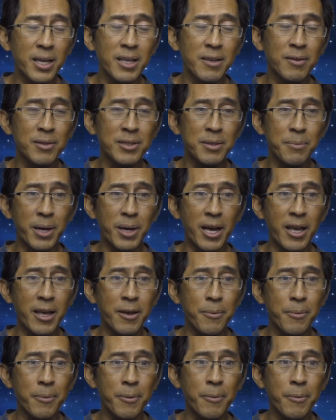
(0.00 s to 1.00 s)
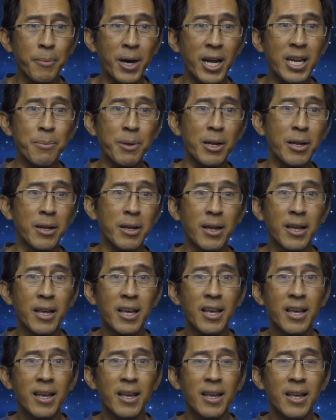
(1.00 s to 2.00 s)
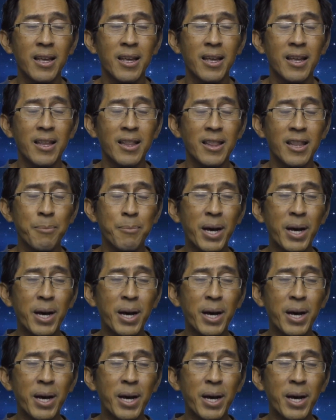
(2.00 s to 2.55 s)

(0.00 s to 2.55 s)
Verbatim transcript: It was about it, it might have been they